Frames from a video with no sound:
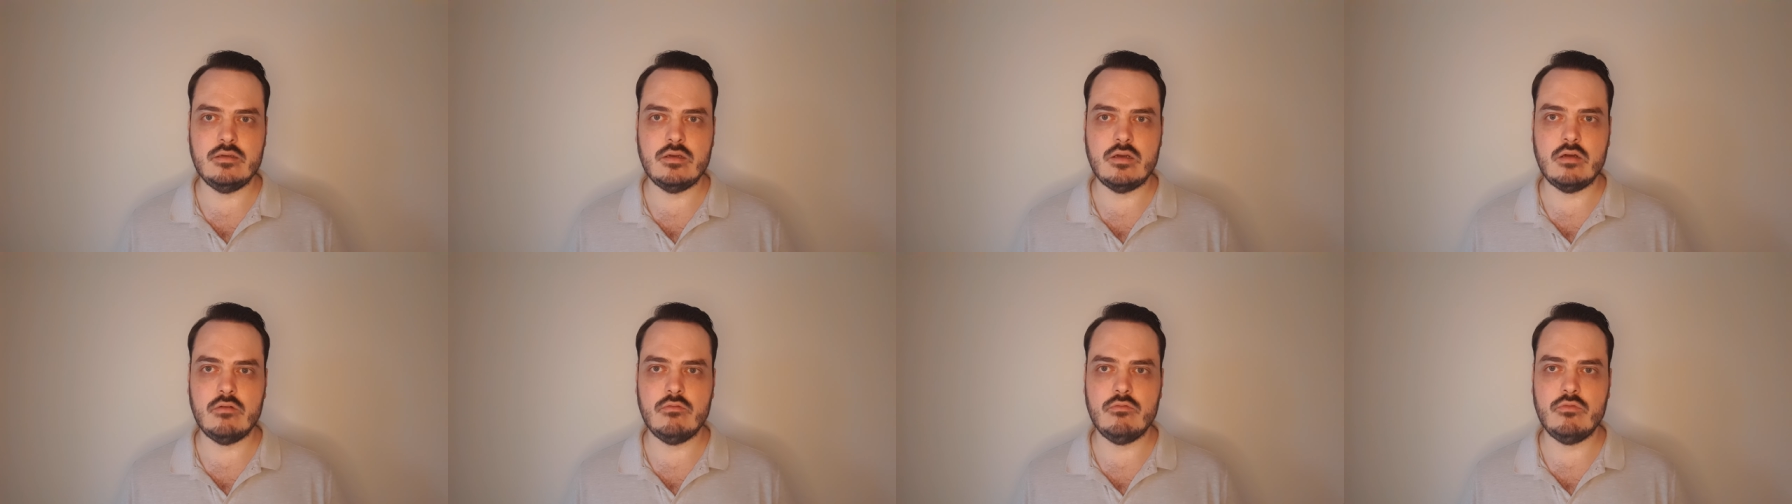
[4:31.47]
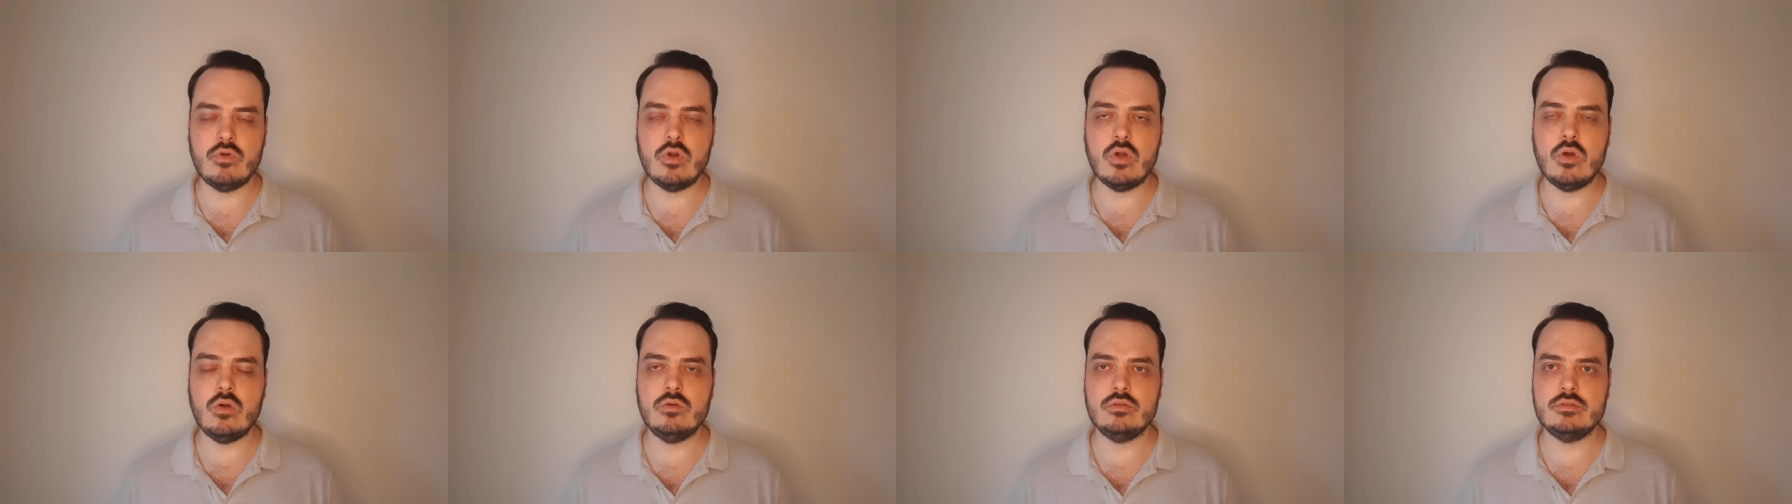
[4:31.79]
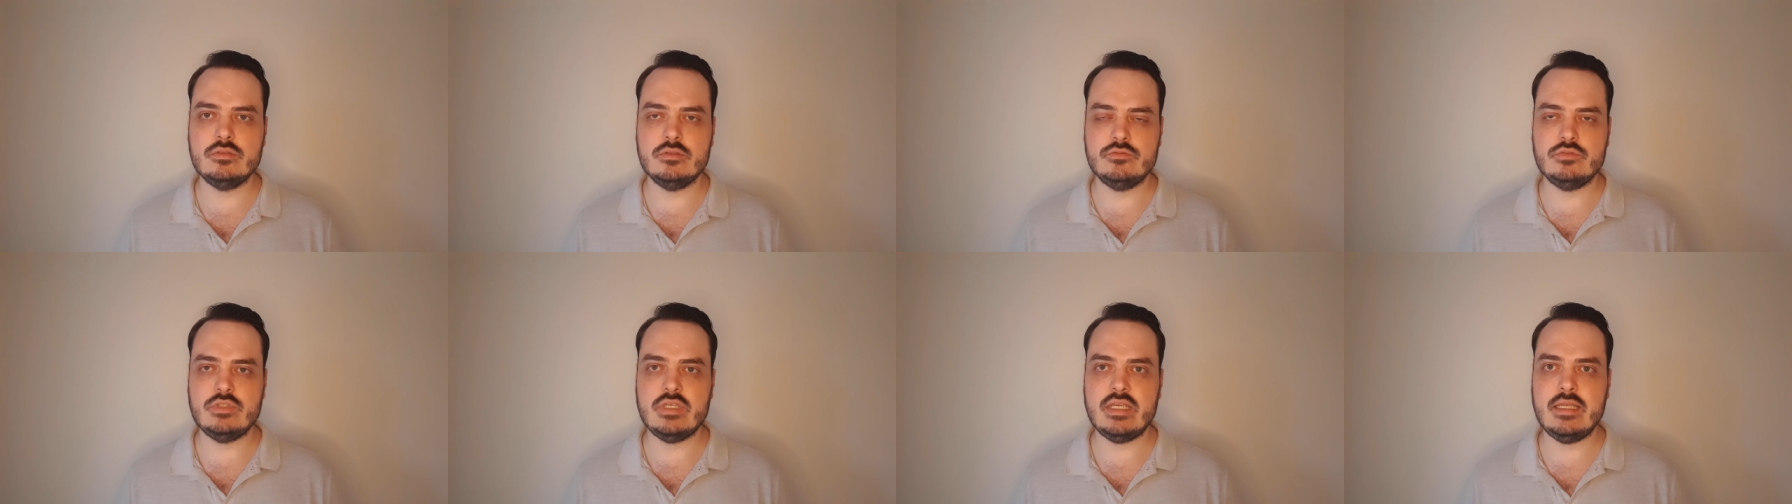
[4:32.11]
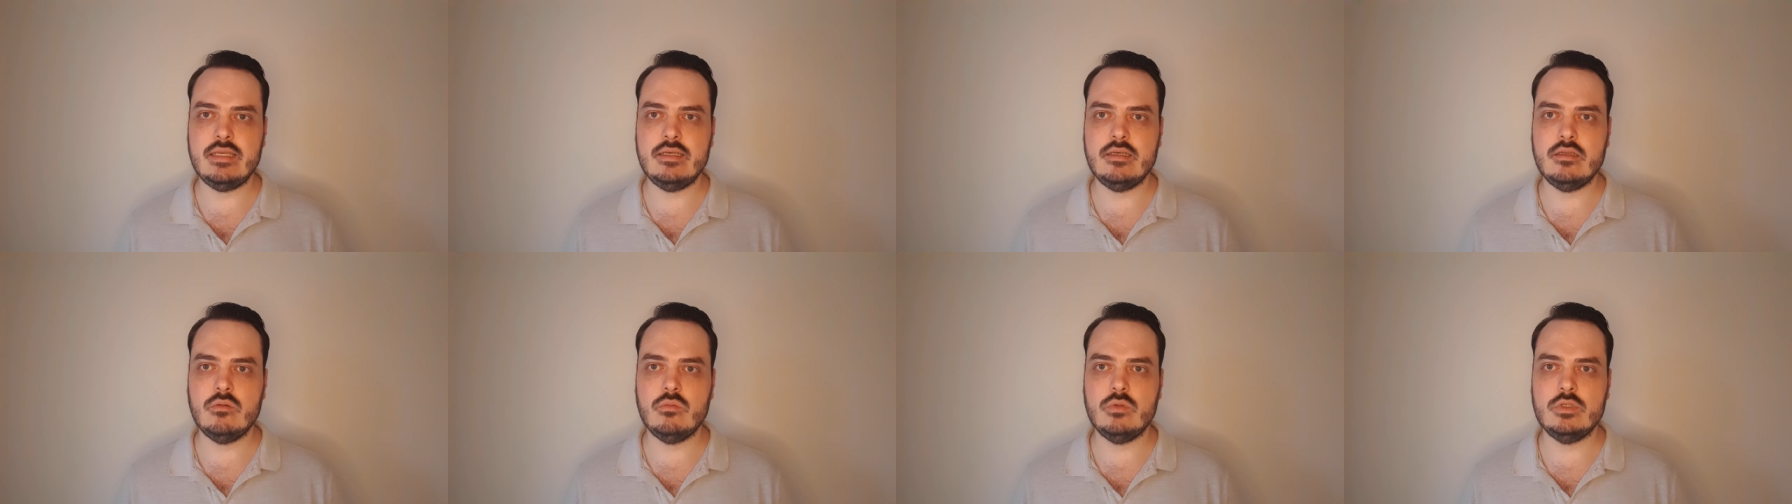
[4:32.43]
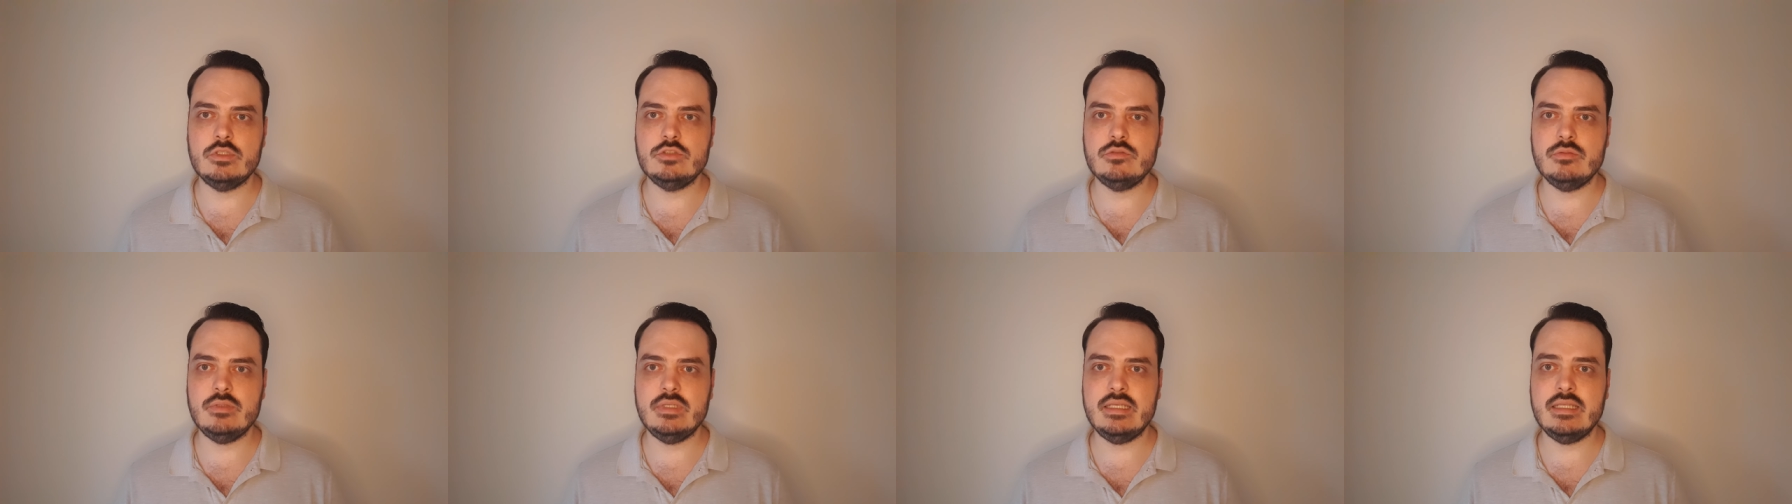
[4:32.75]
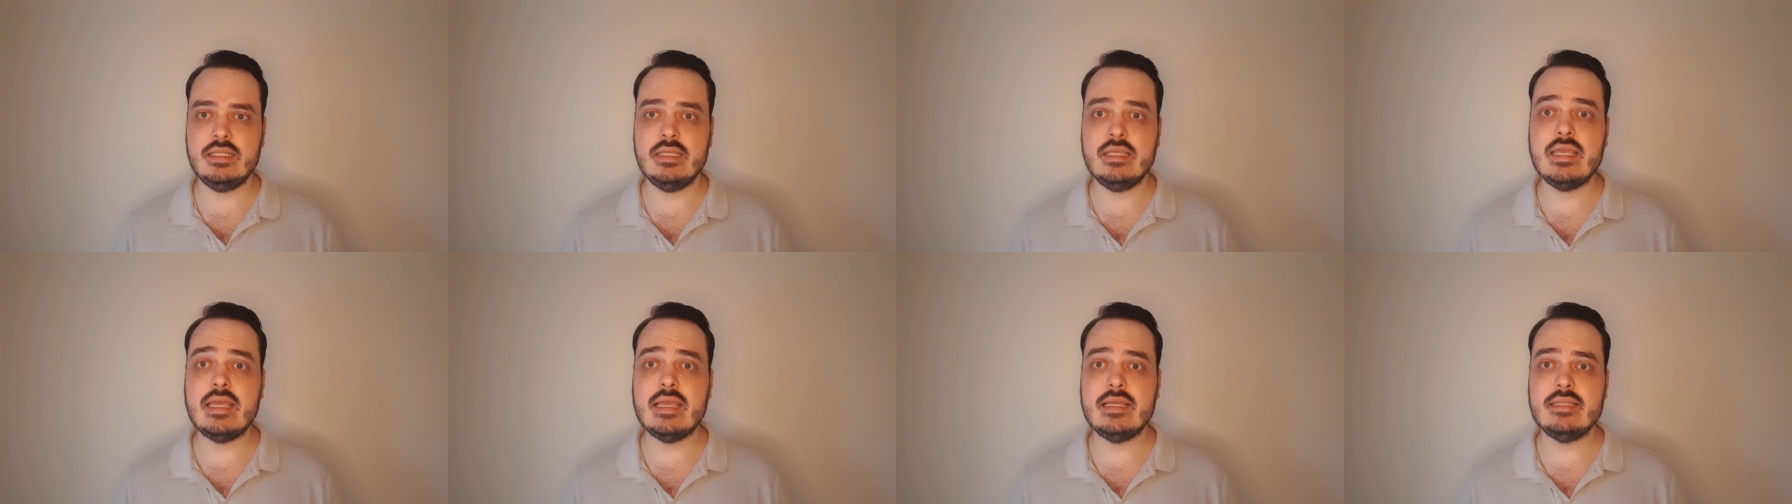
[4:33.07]
of roles of gender which we
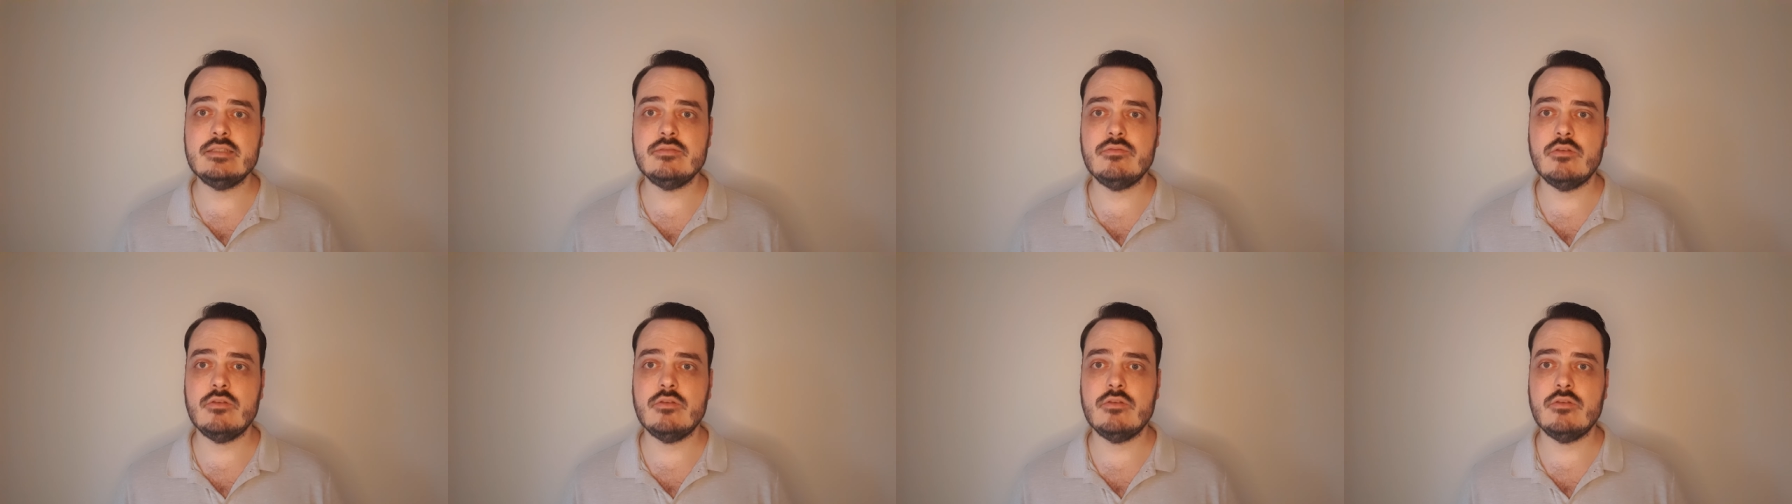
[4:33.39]
get